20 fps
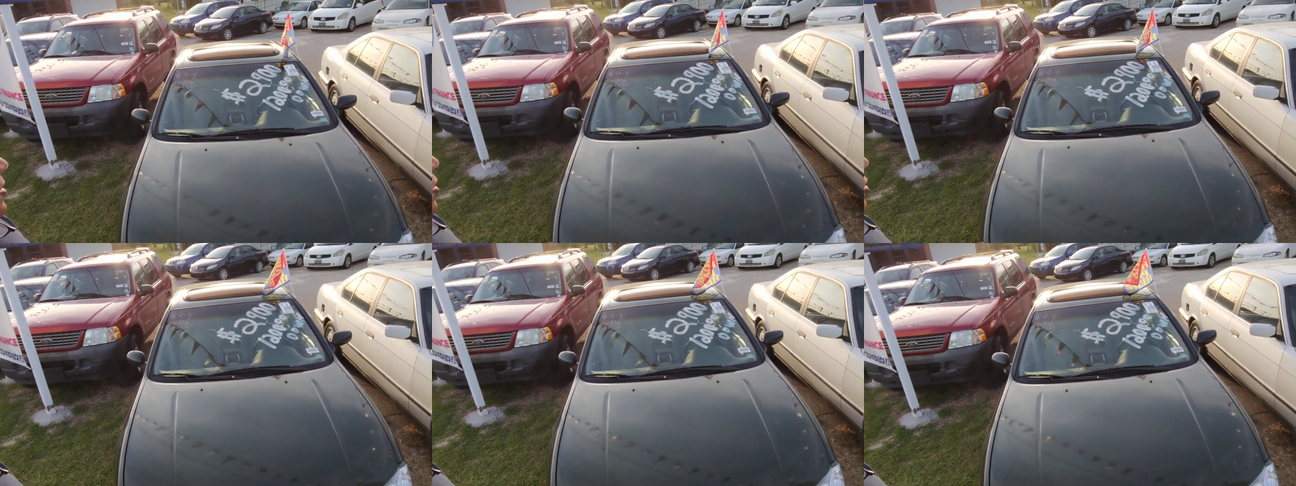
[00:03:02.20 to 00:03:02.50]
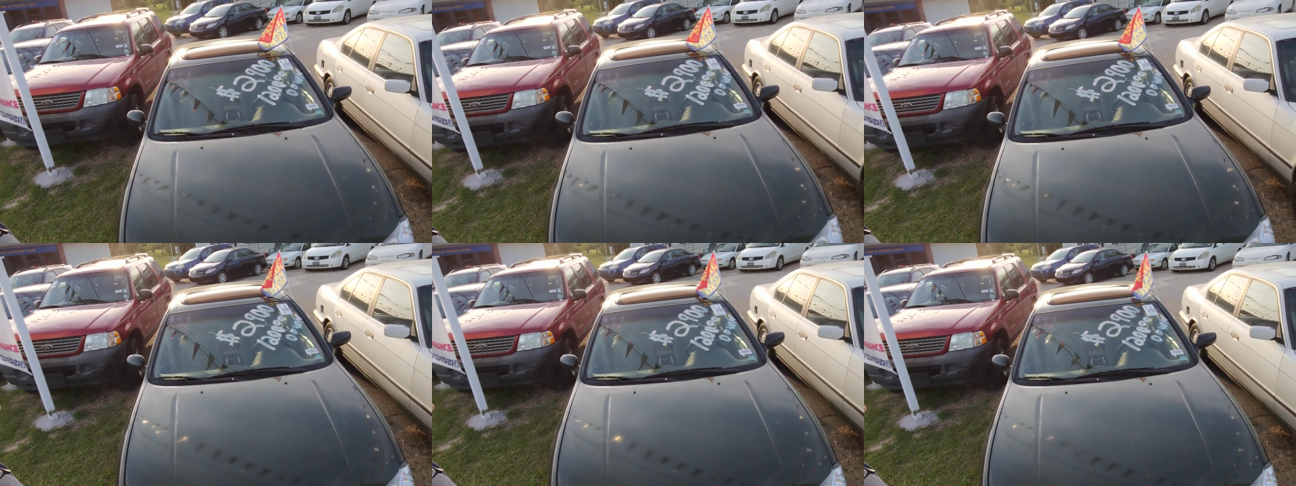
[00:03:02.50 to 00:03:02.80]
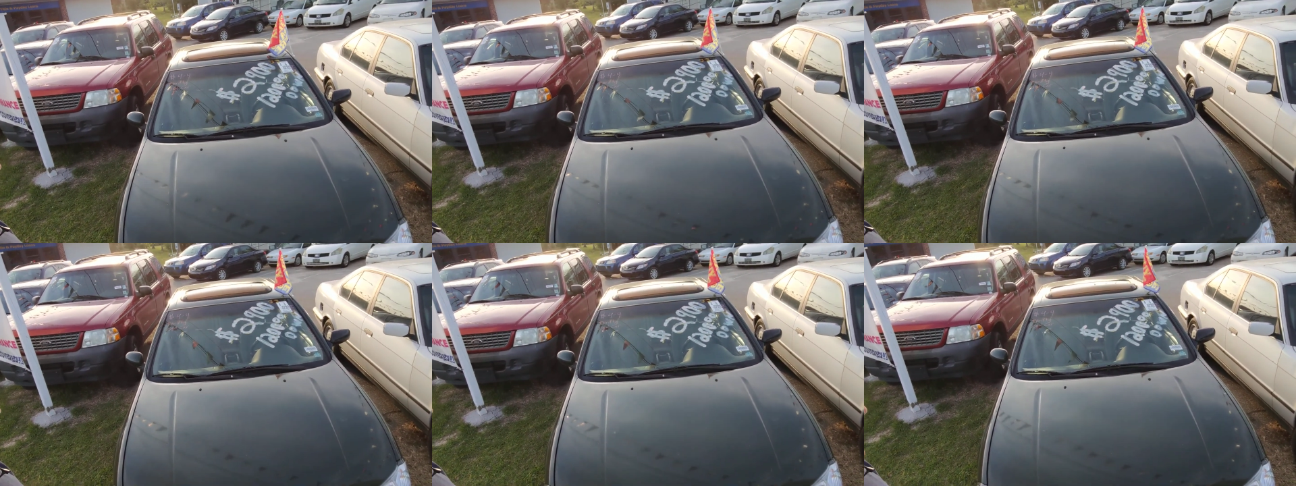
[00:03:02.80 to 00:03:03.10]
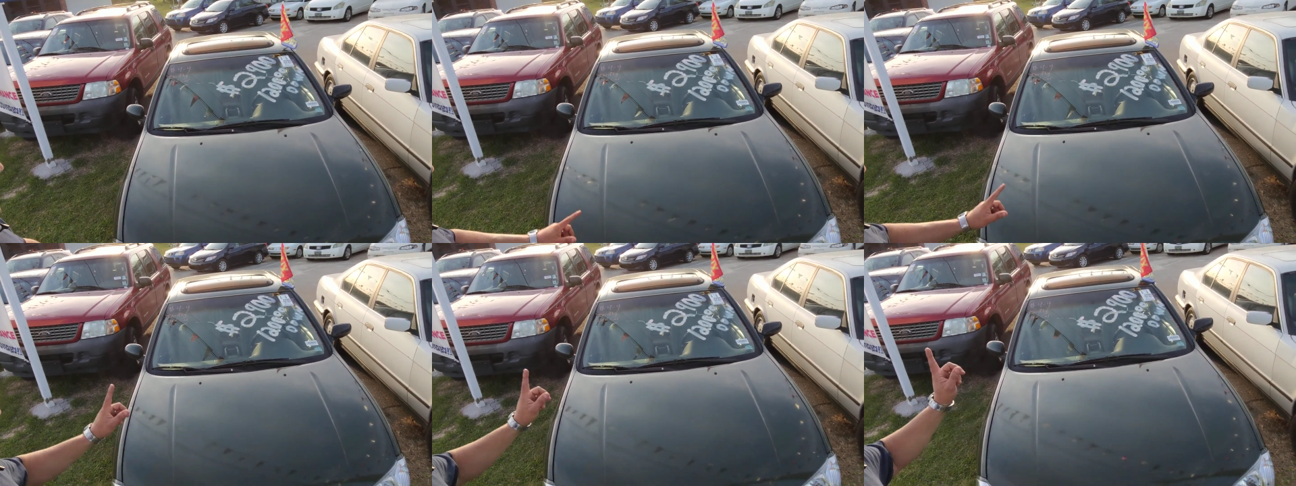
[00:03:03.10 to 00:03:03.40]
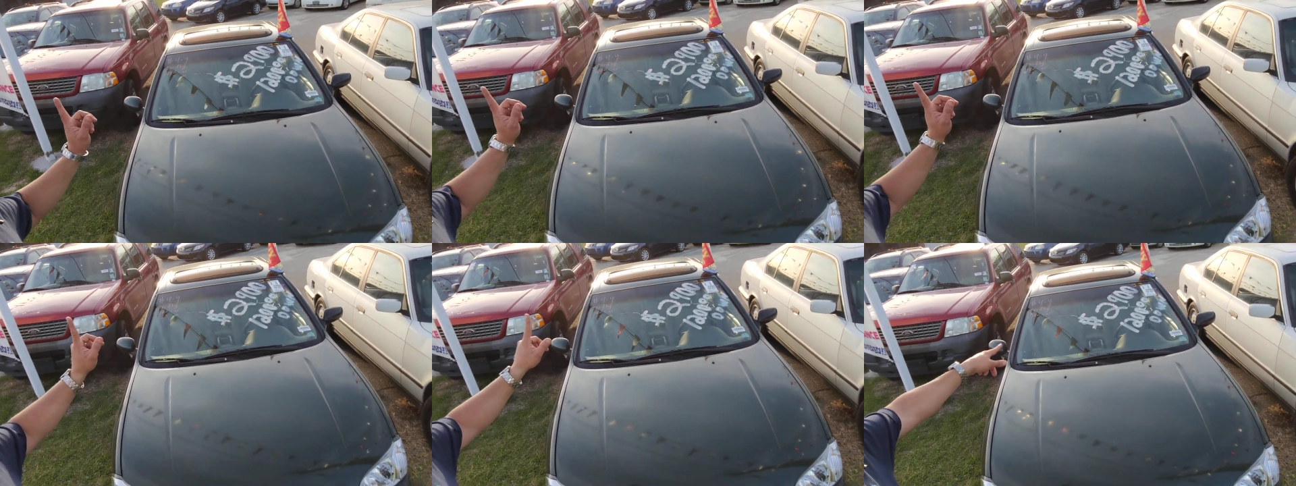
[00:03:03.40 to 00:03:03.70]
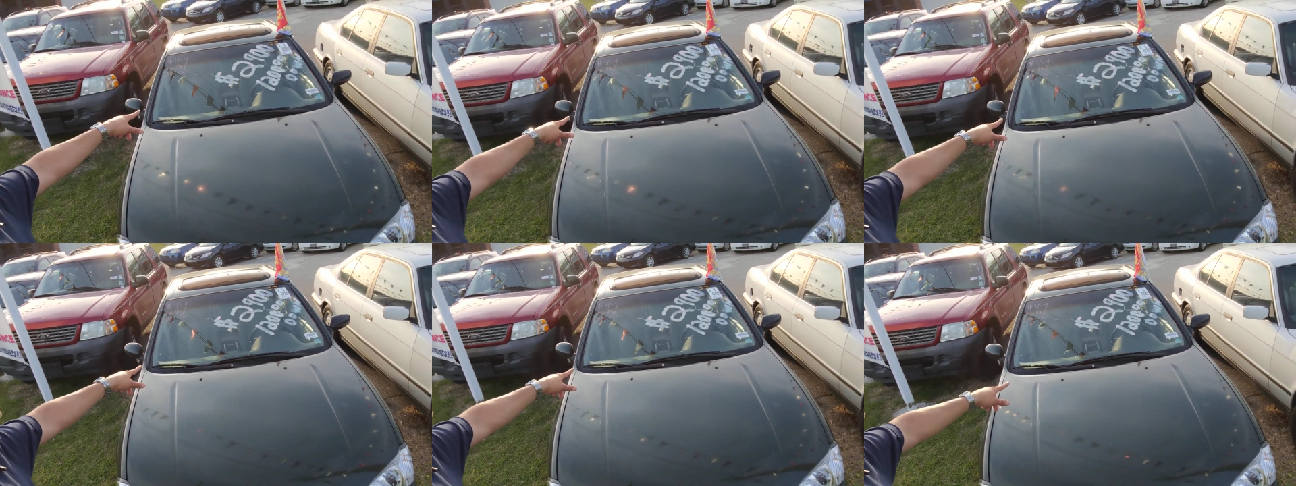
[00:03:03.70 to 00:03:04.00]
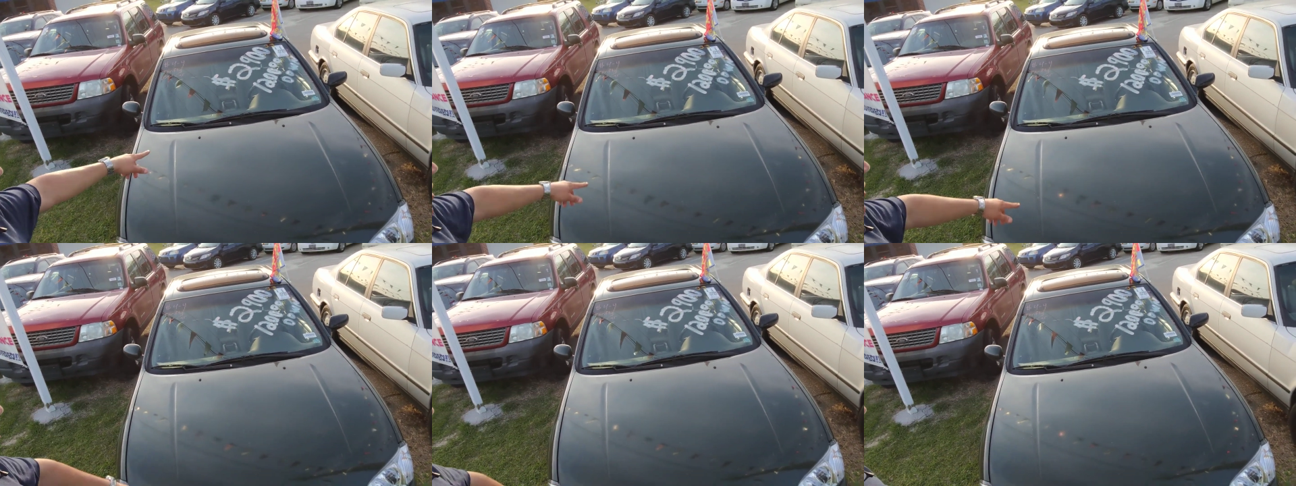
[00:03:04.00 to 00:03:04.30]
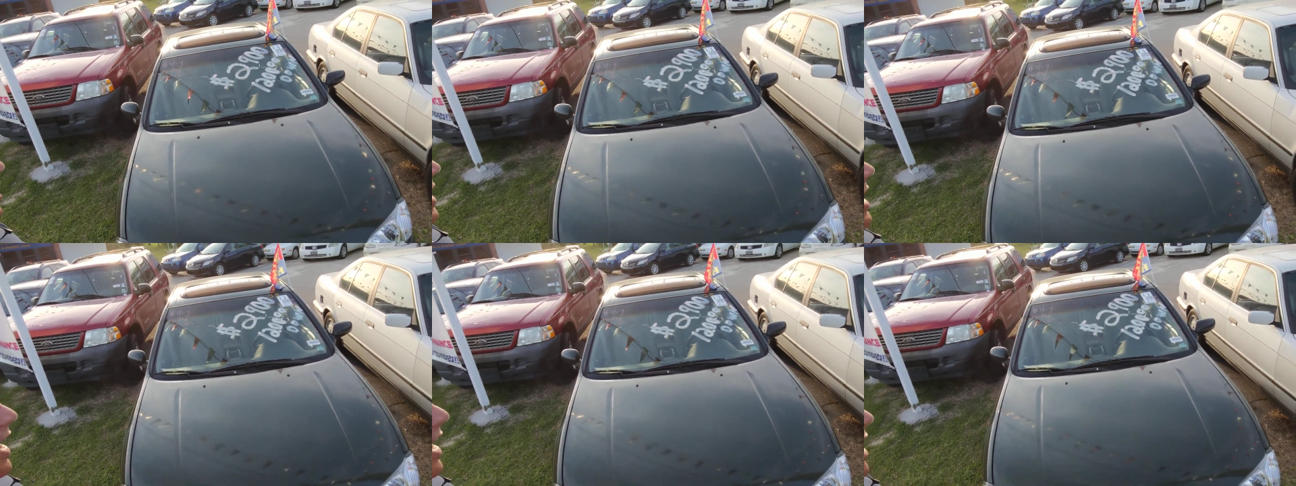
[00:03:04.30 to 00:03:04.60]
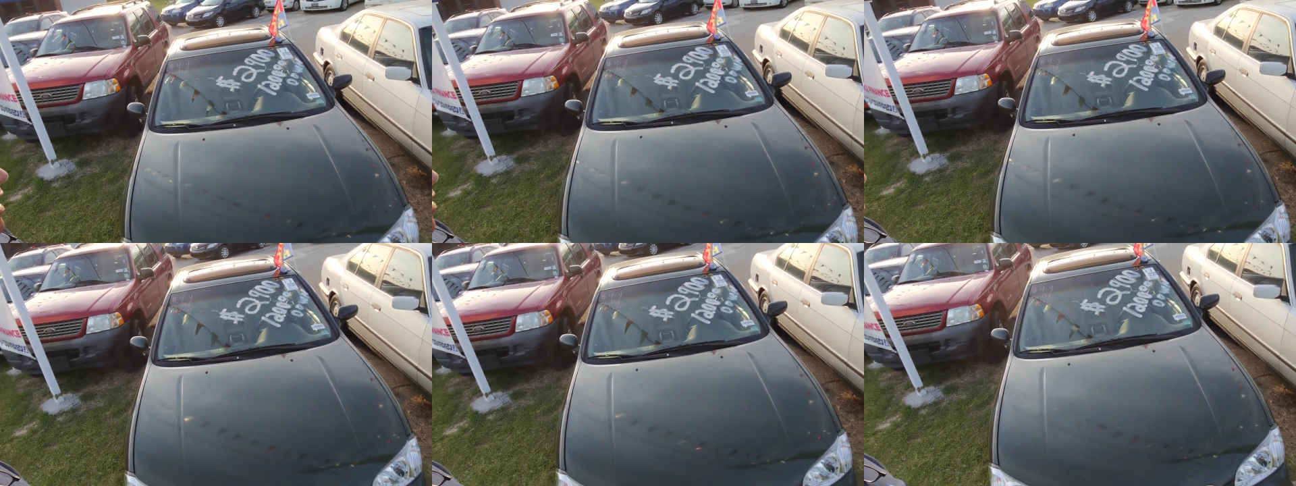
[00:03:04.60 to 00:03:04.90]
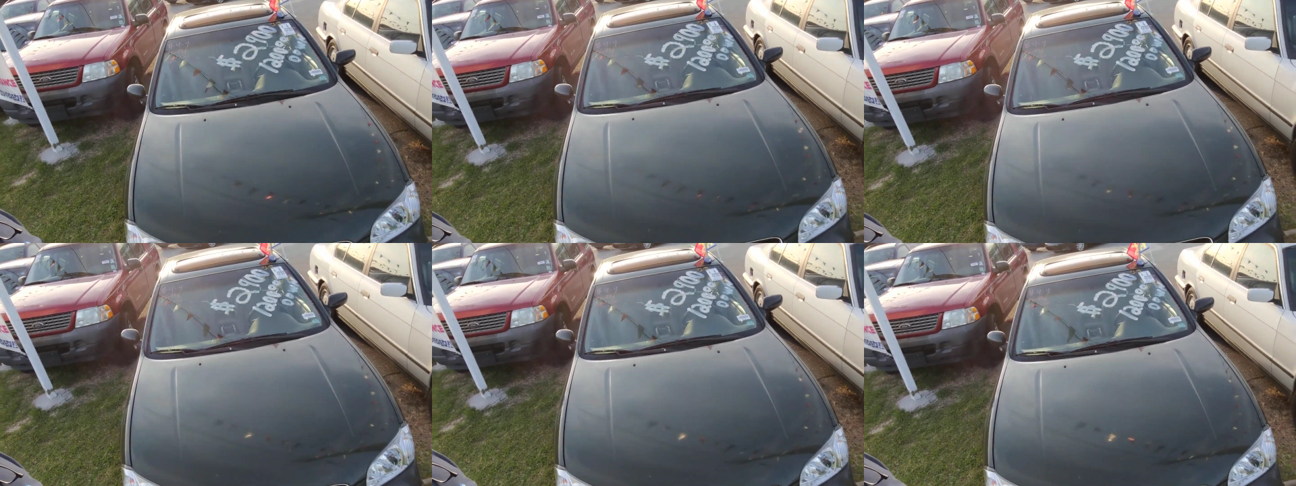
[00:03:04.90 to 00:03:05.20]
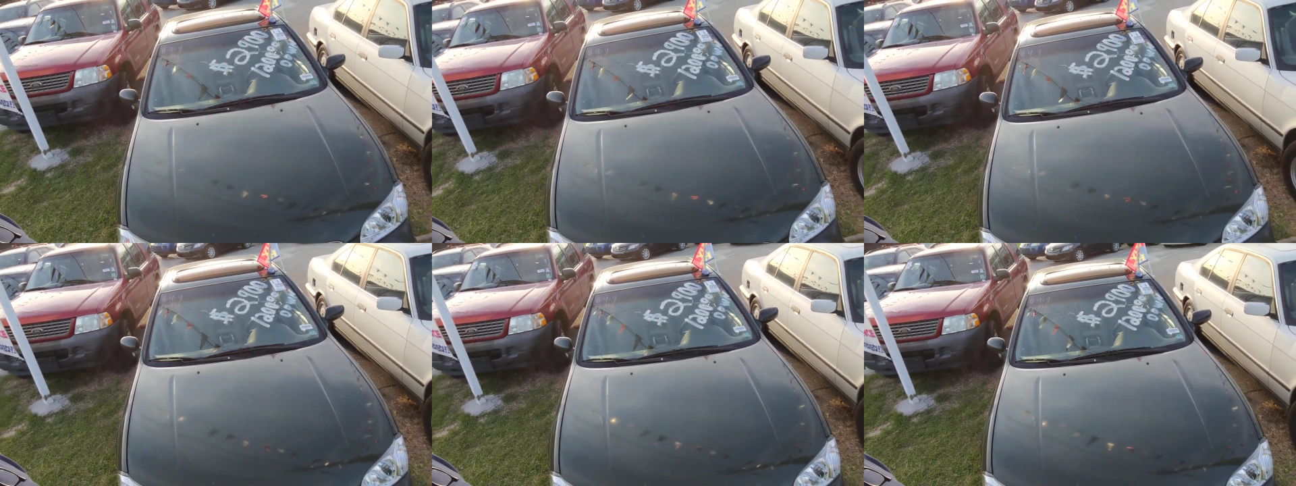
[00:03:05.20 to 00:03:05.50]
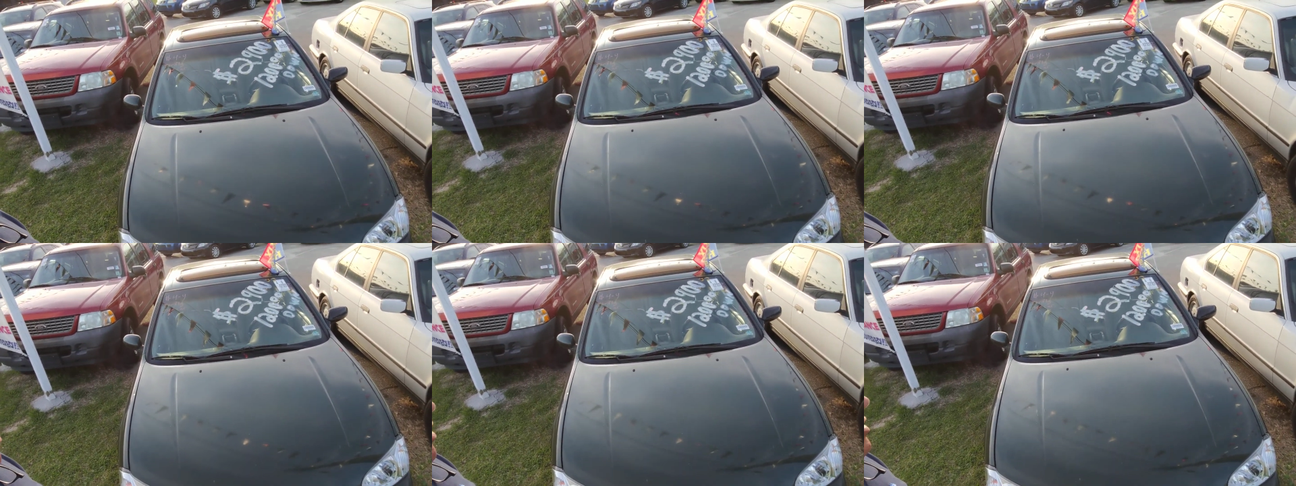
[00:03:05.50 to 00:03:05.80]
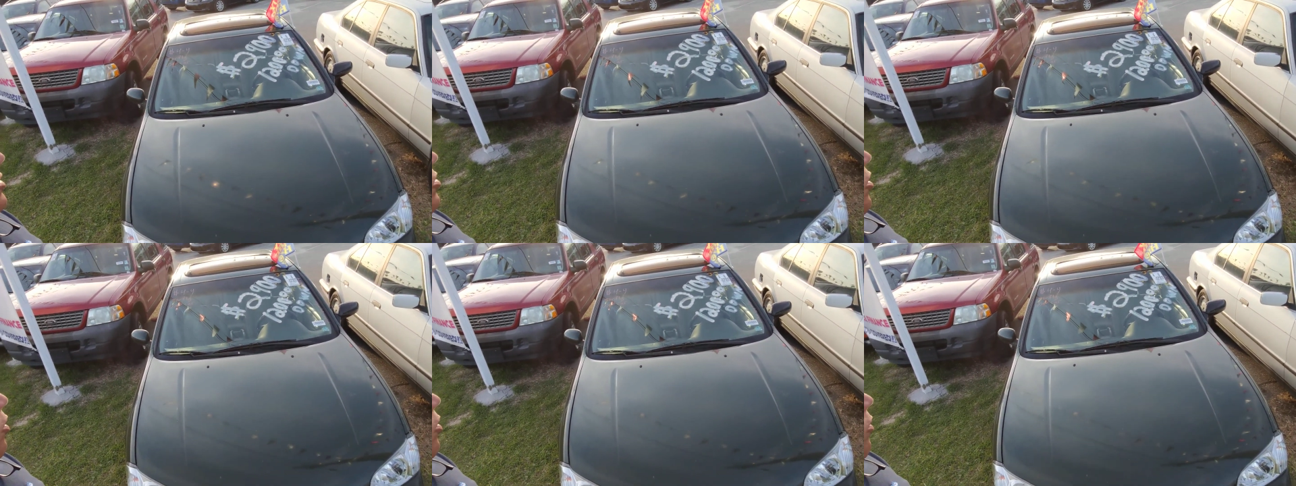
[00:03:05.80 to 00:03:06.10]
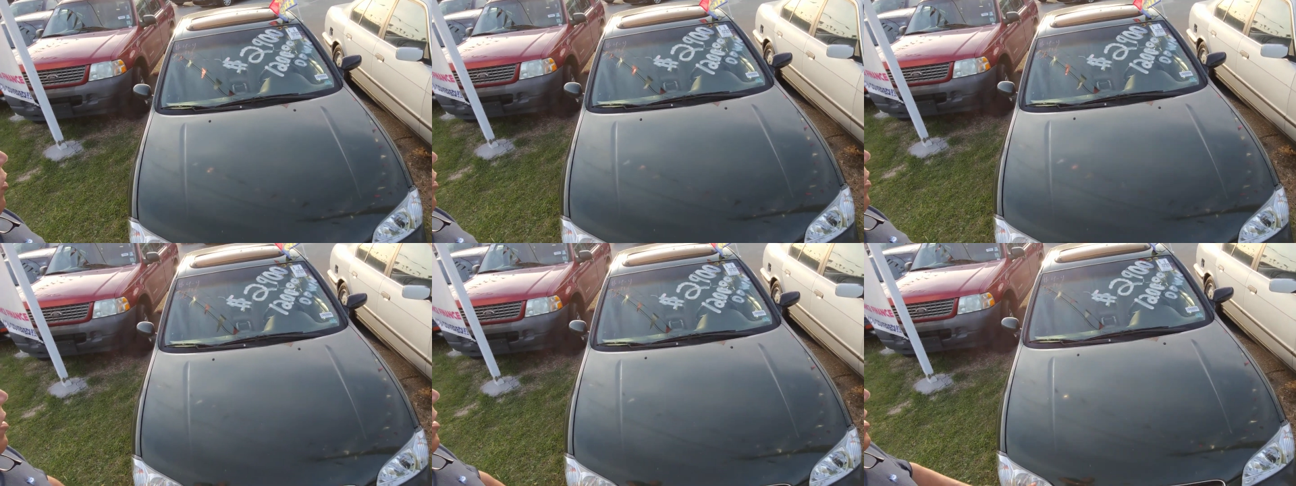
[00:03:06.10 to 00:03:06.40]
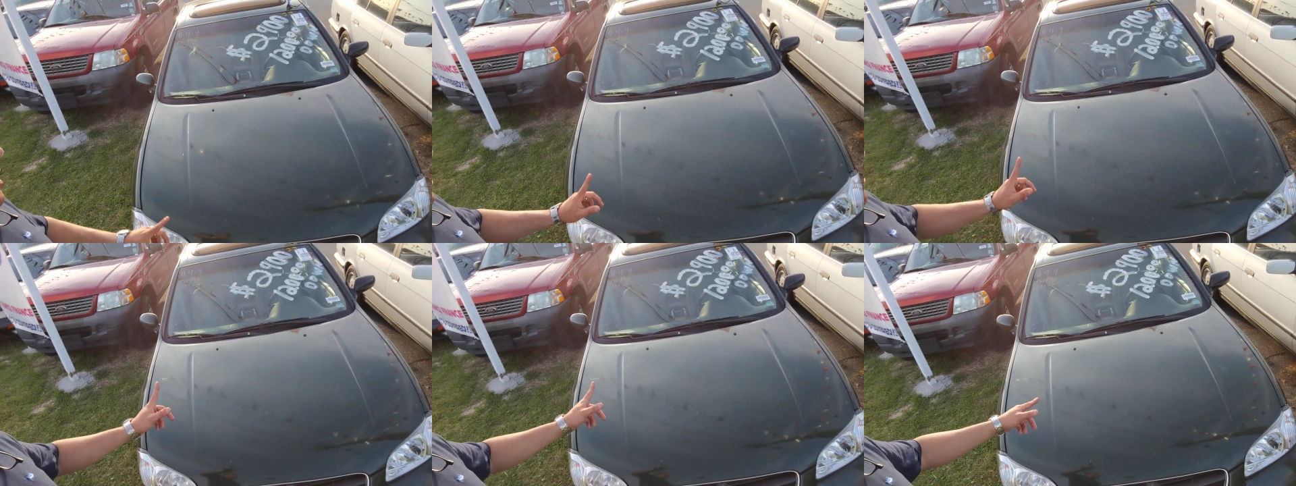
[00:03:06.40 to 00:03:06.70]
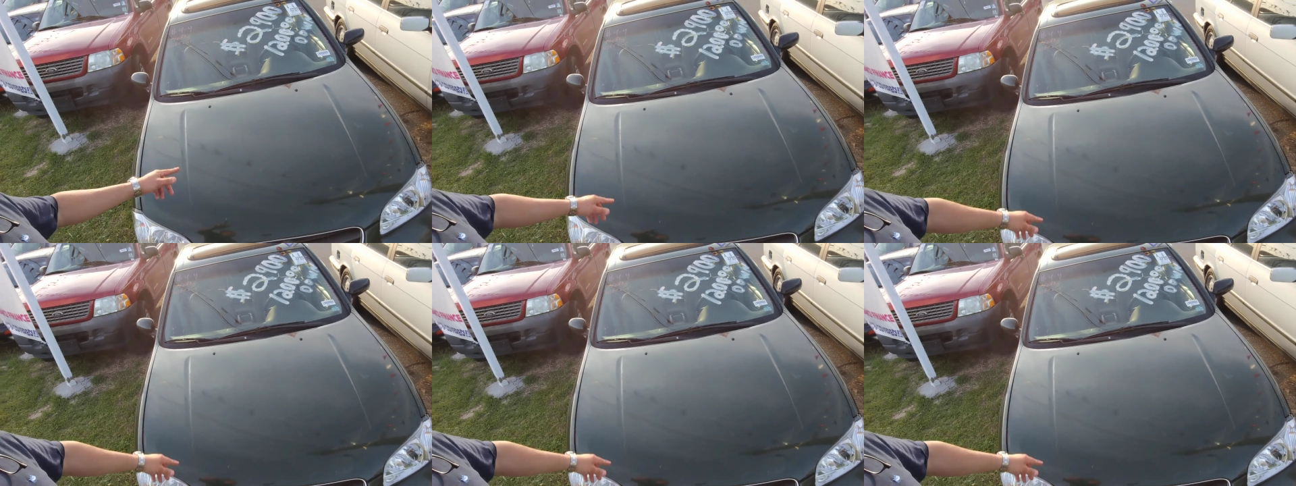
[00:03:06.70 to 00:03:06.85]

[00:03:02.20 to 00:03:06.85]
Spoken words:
Nobody's mouth can be seen.